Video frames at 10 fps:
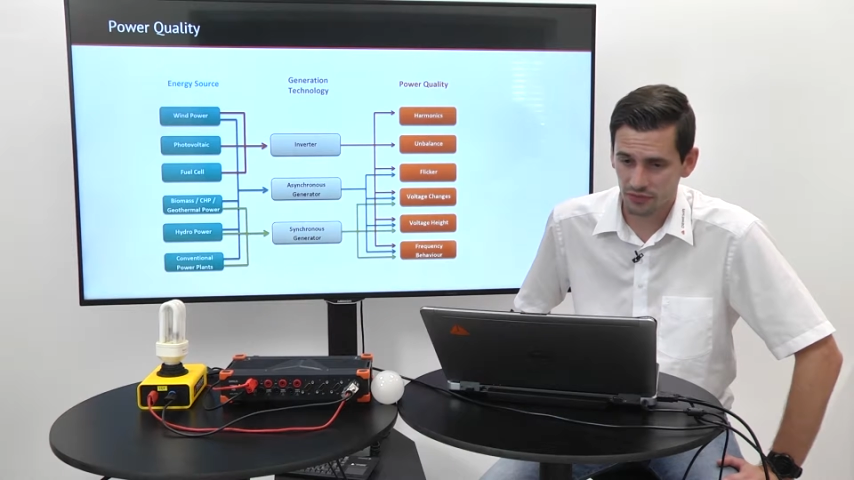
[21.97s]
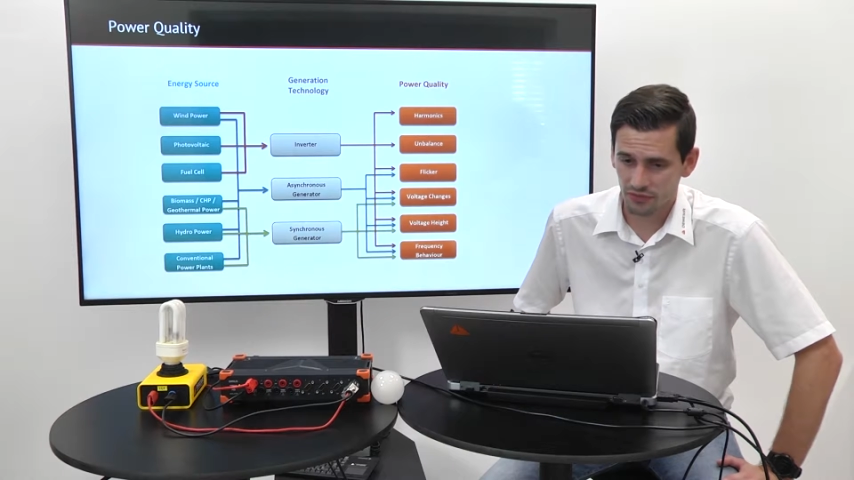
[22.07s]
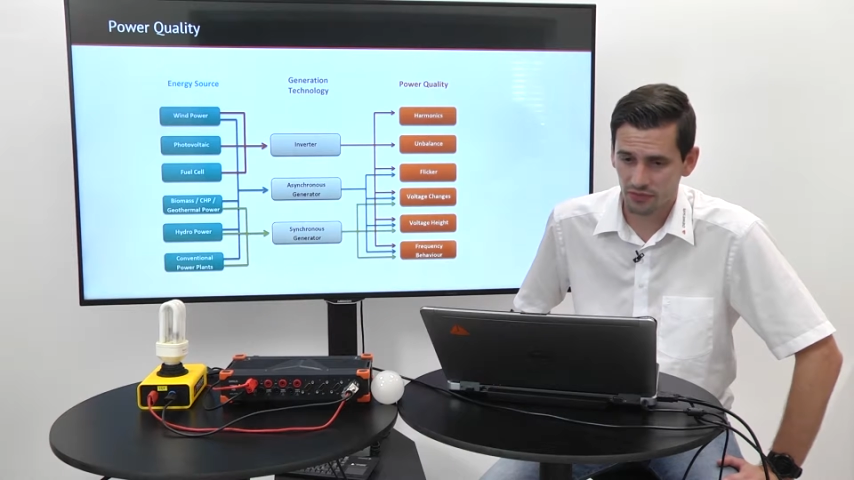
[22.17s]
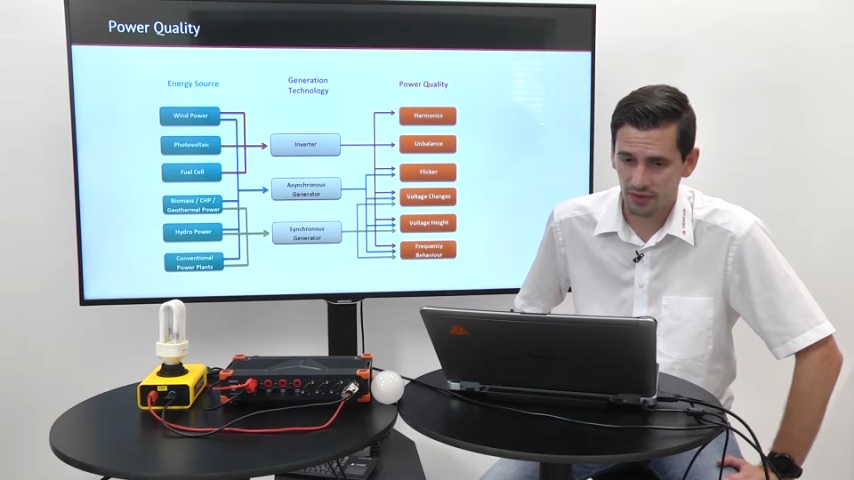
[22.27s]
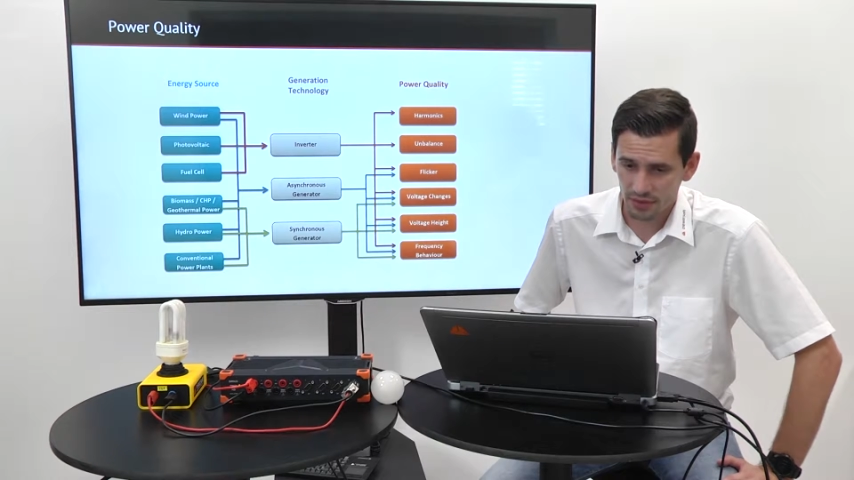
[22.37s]
of
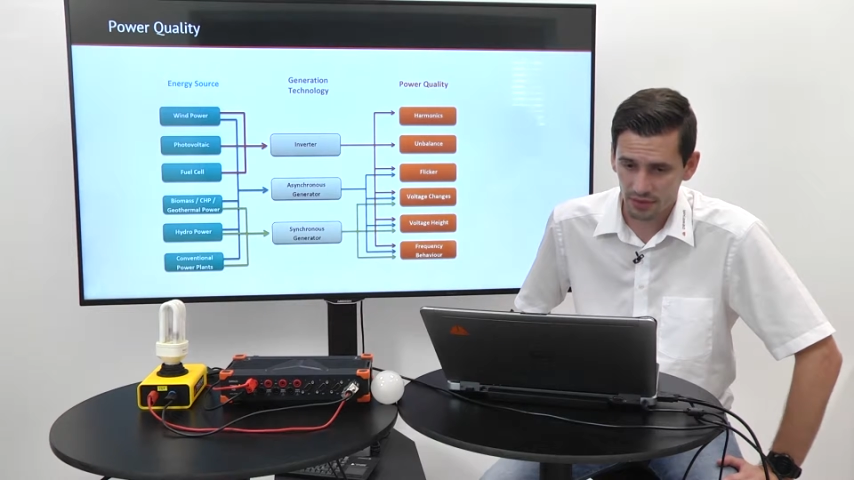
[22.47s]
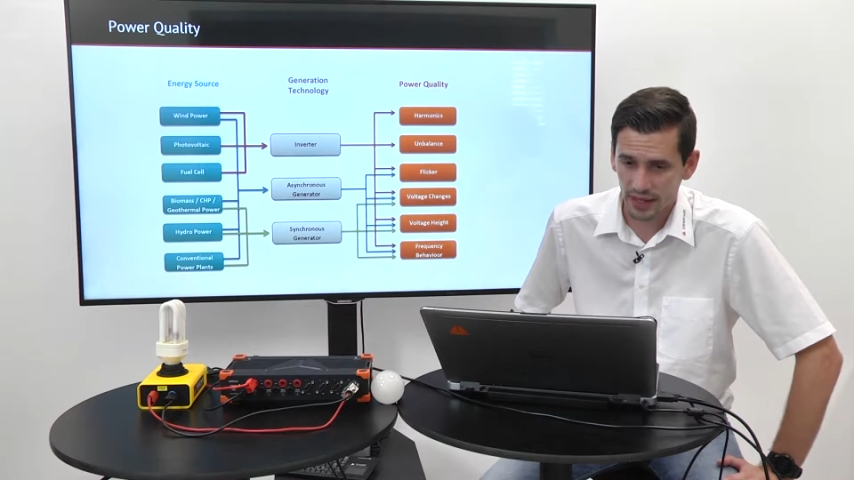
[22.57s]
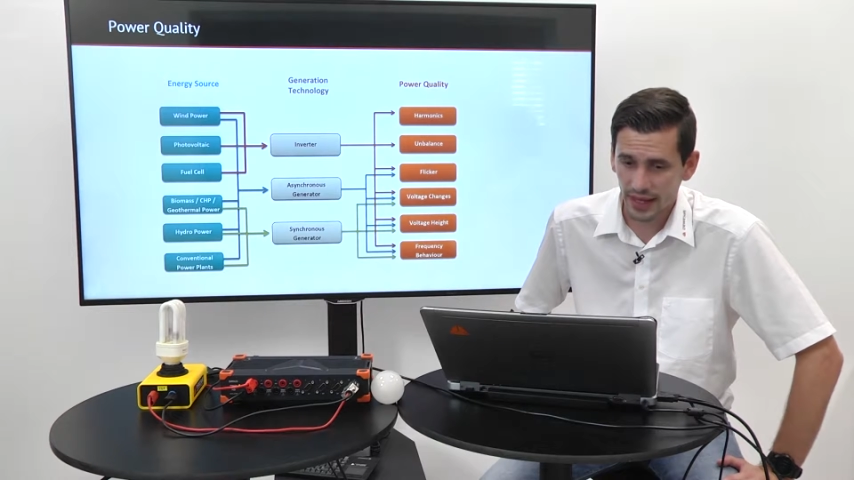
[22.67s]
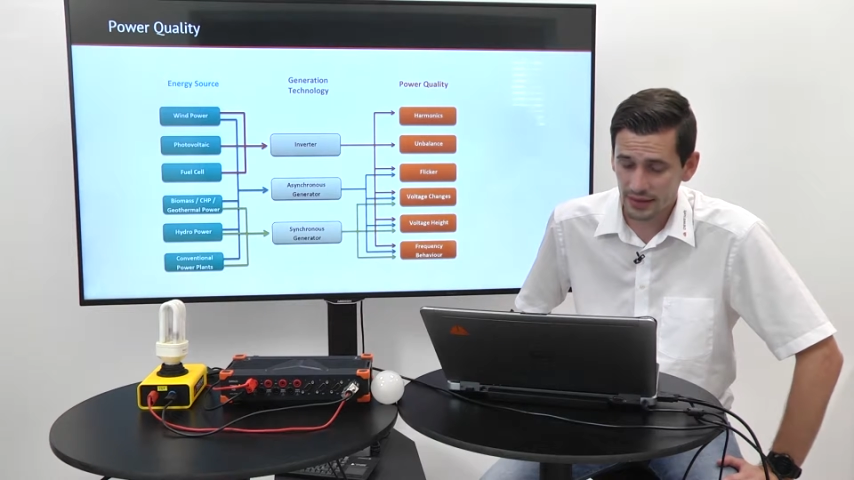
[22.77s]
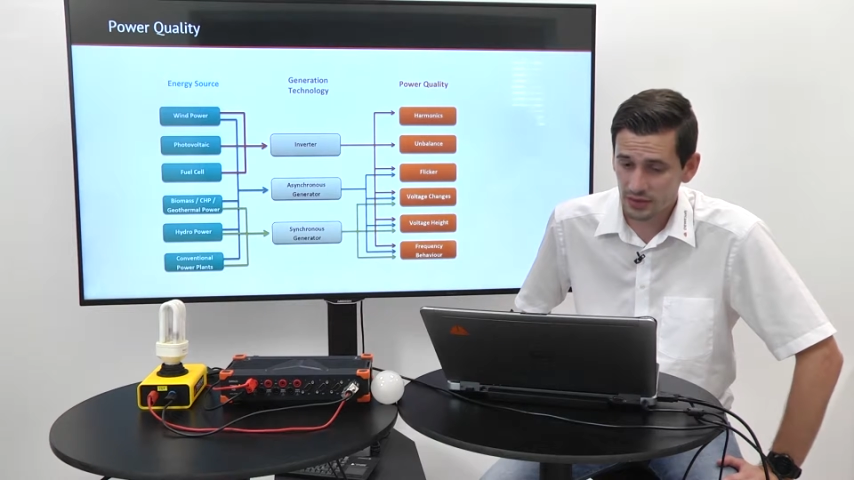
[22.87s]

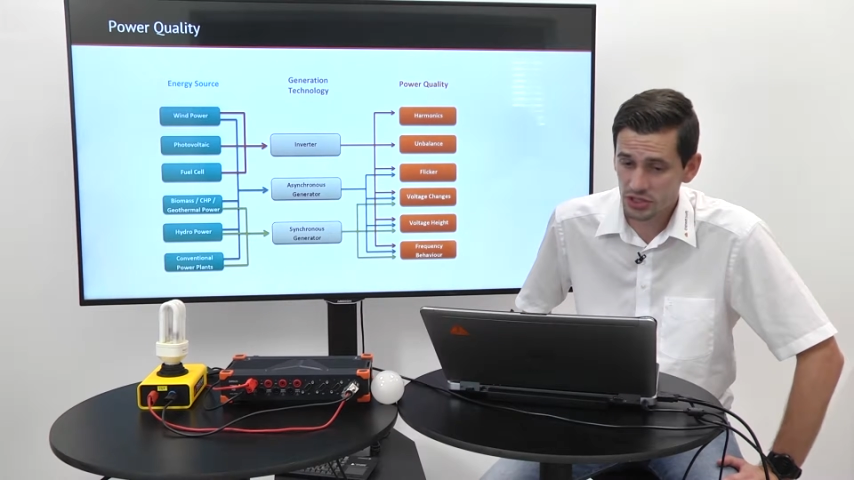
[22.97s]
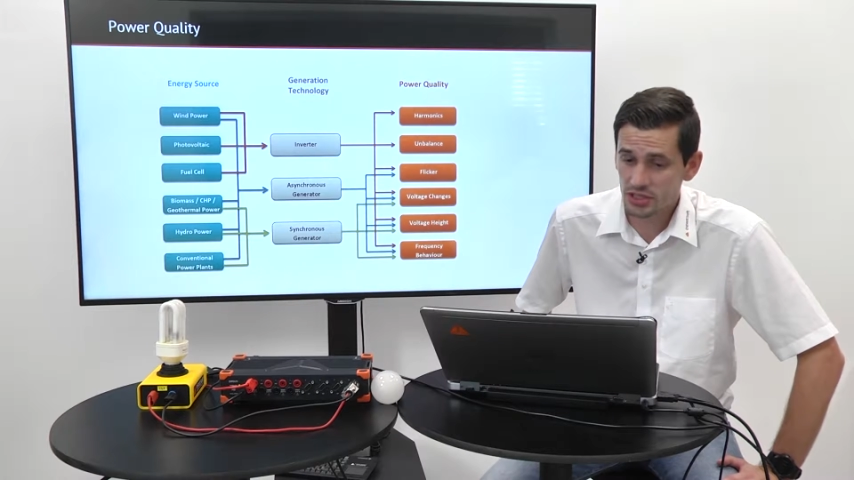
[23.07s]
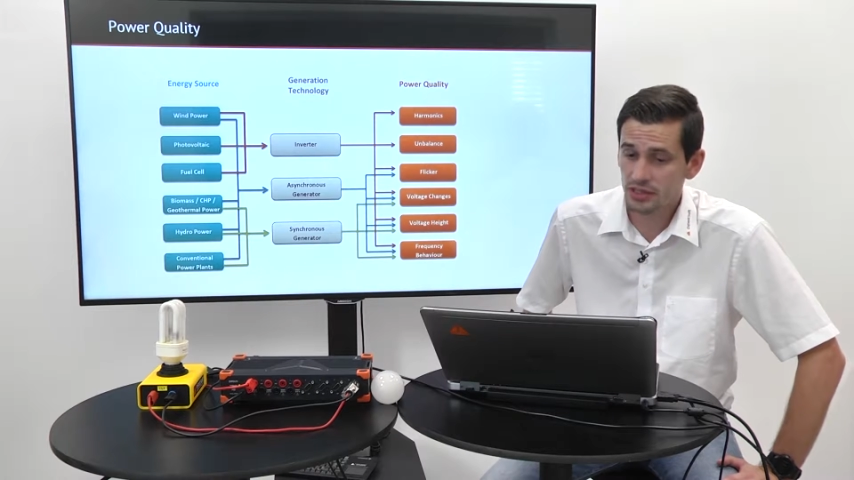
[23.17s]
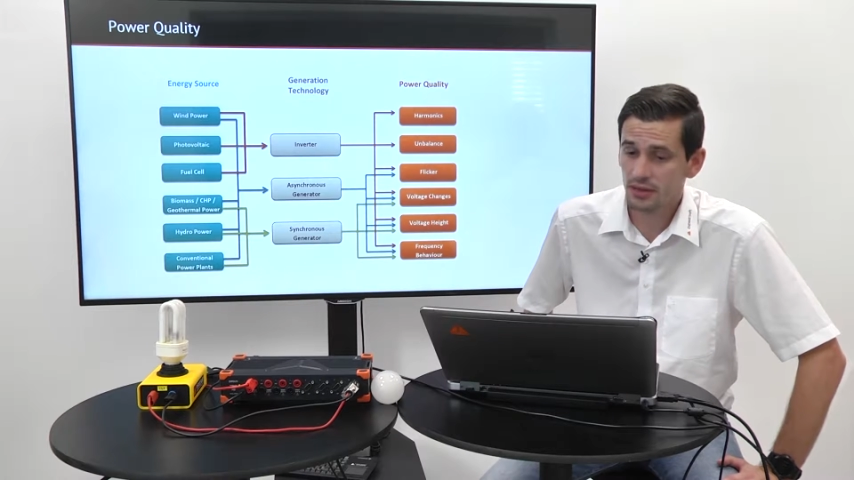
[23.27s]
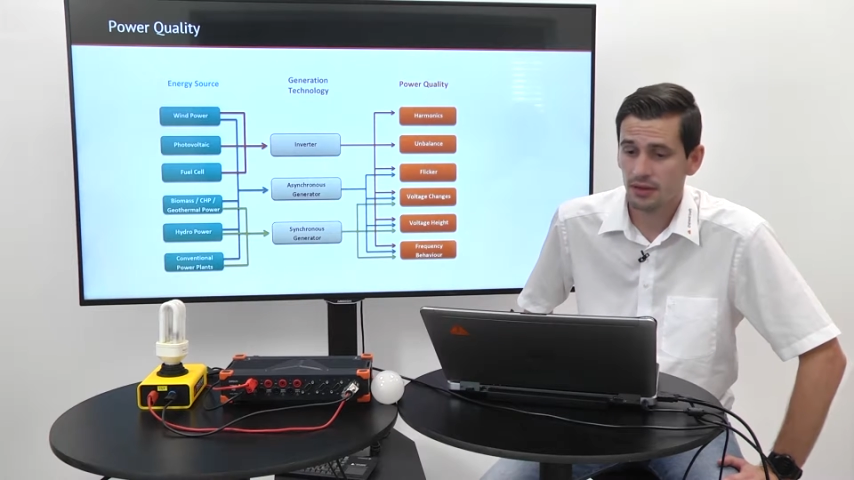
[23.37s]

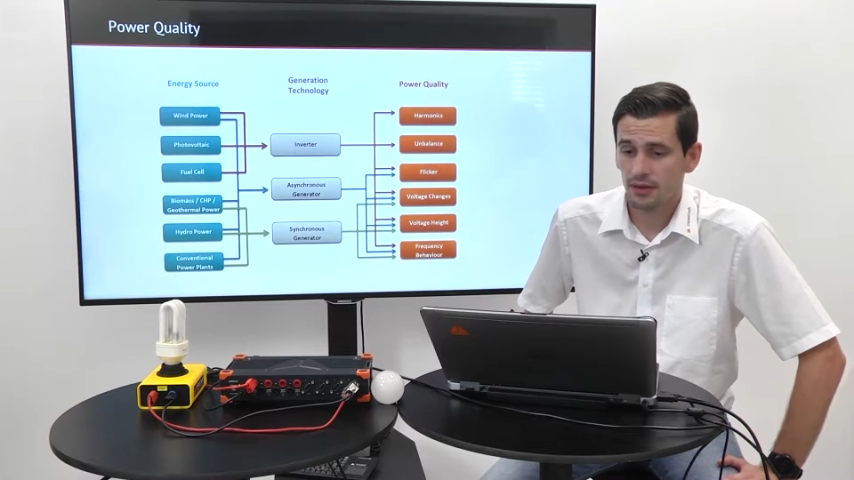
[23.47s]
energy,